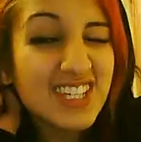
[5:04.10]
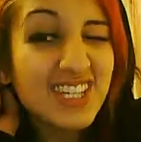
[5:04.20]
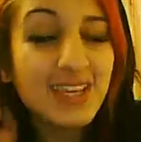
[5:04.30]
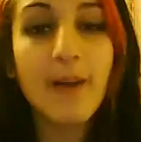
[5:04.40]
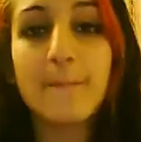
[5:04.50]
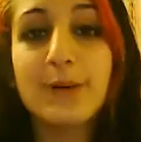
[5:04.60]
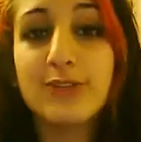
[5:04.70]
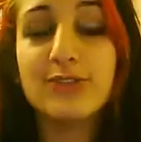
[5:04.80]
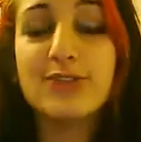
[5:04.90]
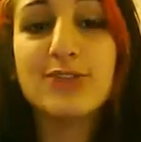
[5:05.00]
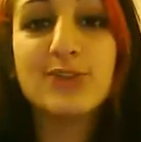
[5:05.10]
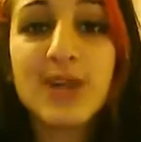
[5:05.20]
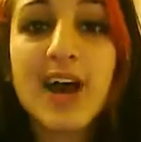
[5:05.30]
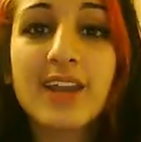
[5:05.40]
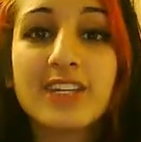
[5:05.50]
it, but do
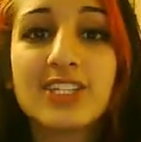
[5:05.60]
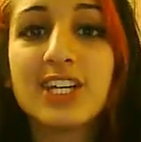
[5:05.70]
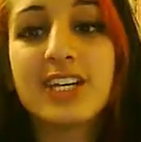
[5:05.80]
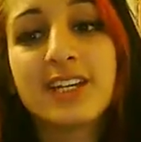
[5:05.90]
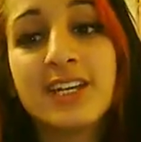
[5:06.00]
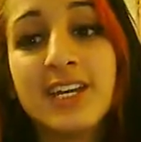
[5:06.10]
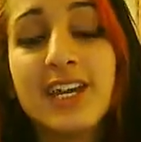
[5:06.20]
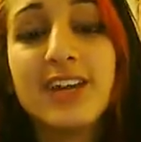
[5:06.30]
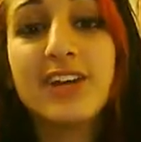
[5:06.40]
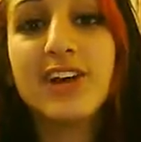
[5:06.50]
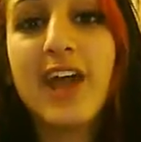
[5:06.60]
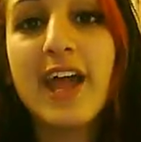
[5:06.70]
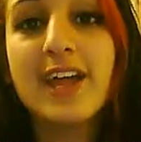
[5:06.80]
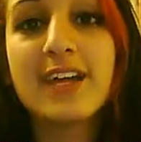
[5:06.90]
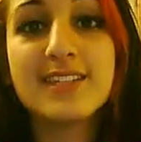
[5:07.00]
not itch it. Clean your
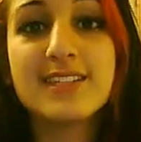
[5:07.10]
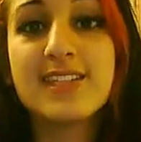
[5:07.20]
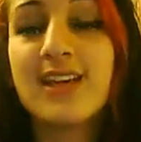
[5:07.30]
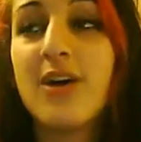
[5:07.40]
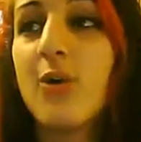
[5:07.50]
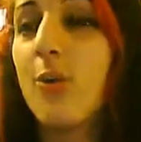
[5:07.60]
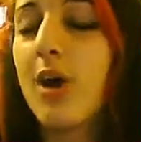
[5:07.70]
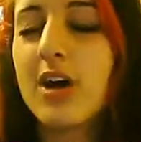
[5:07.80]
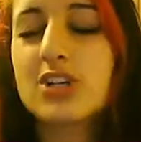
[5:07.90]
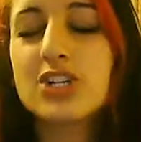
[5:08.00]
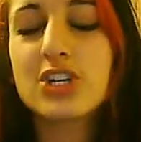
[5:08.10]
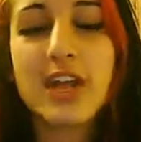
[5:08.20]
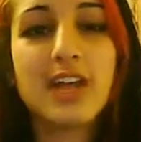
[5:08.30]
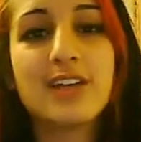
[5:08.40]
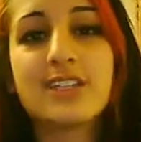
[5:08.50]
hands. Wash your
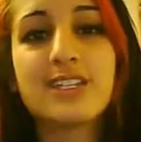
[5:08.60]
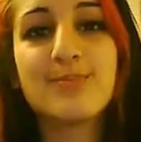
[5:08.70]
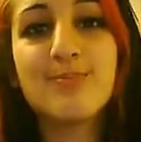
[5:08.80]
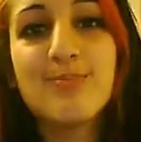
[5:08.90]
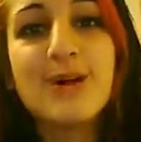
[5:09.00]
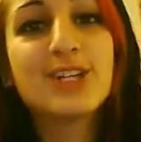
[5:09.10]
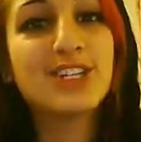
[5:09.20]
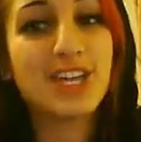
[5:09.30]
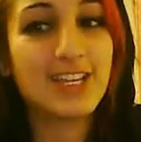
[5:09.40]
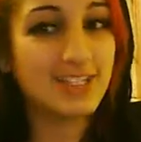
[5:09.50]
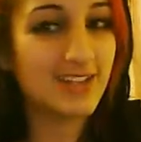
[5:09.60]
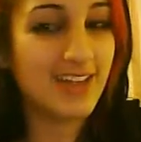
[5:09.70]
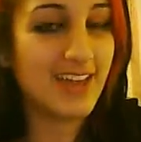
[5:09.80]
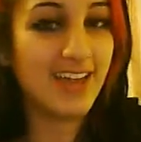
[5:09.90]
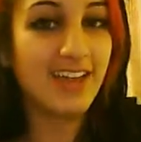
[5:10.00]
hands as much as you
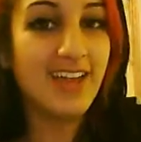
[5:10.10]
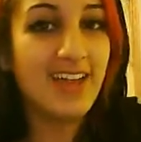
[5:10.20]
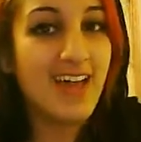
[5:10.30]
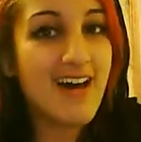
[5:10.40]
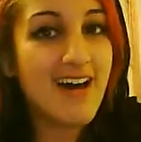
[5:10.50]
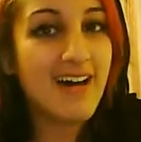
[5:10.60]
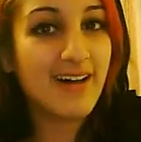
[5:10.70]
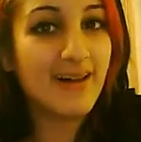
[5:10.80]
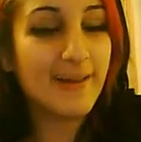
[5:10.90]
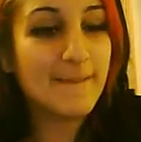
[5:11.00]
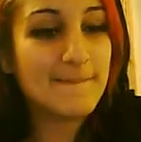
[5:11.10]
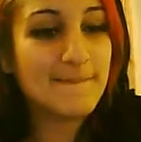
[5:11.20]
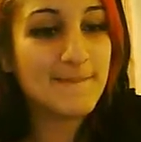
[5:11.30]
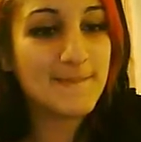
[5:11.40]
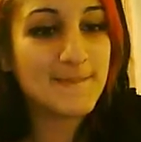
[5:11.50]
can. Um,
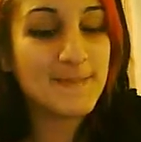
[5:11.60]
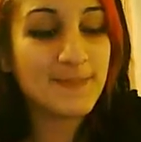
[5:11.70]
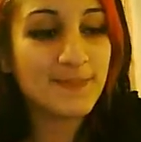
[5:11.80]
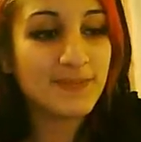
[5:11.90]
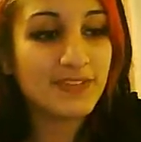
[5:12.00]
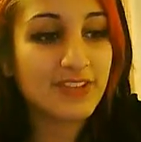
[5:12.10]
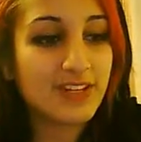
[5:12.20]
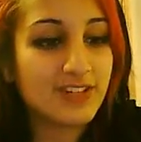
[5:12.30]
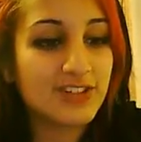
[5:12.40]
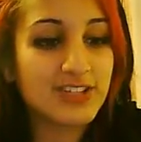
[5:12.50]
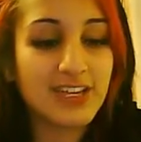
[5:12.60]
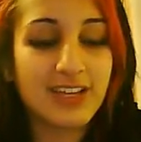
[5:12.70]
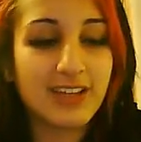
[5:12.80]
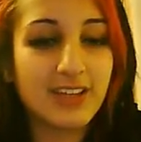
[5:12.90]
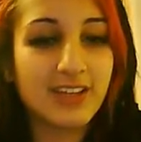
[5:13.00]
just like
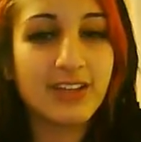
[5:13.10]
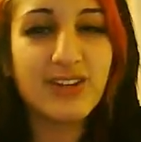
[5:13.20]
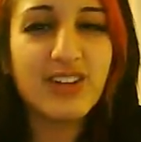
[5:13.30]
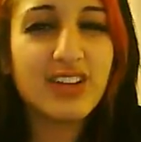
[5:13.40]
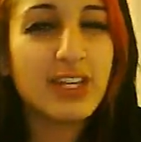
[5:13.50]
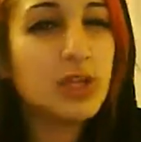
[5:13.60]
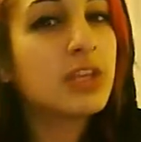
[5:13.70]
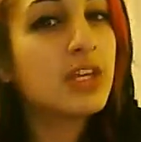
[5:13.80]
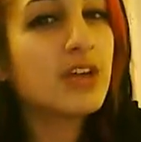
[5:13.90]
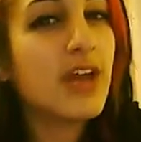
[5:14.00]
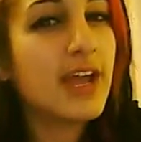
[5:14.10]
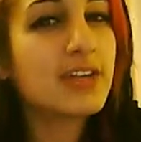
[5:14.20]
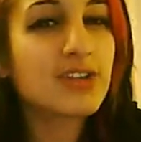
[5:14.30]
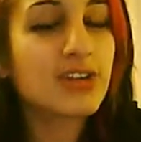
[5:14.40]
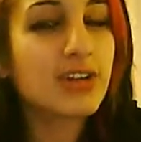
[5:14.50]
literally, you think your
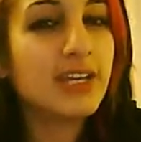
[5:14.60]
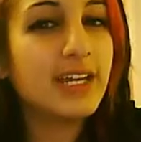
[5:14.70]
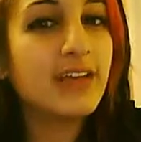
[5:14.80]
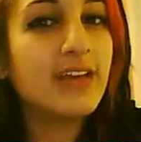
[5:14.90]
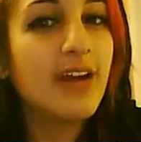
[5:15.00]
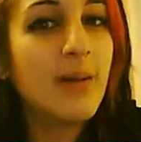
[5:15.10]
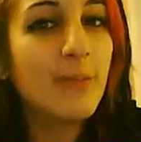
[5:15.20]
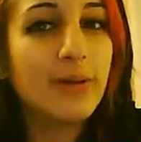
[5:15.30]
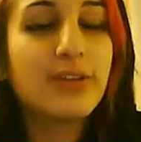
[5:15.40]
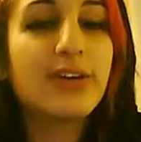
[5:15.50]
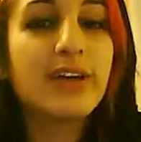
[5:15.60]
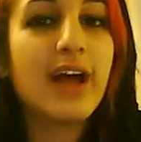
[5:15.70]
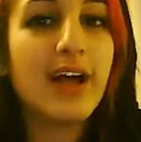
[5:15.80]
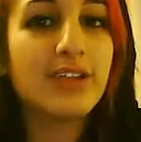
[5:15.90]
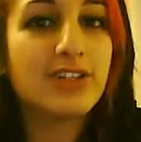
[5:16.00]
hands are clean, but they're
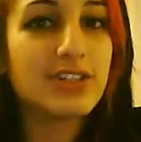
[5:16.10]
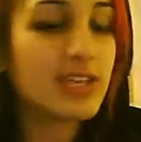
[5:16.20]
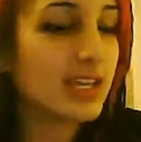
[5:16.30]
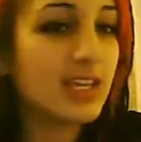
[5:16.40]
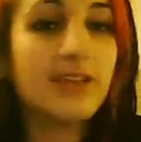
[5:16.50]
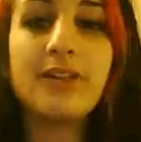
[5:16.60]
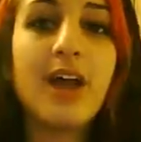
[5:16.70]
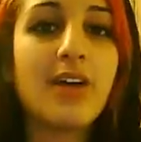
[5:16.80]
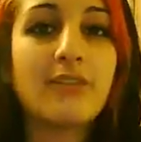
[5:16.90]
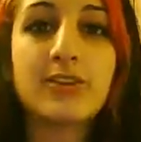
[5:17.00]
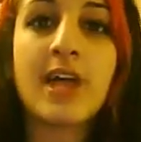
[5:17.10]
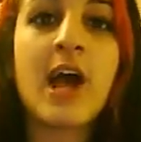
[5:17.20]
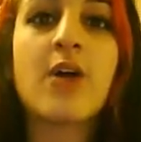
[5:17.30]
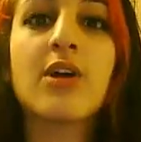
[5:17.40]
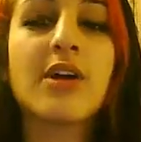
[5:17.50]
not. Just like even after an
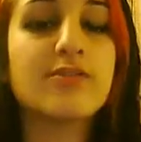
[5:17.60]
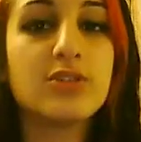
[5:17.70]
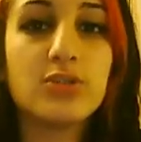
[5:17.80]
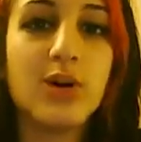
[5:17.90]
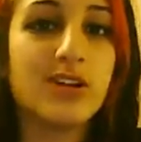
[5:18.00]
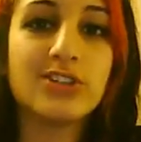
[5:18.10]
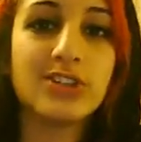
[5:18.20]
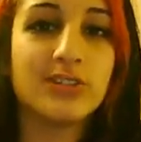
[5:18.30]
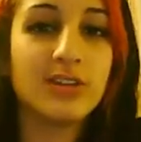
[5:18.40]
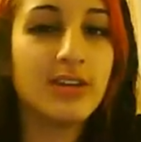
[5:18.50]
hour after you washed it,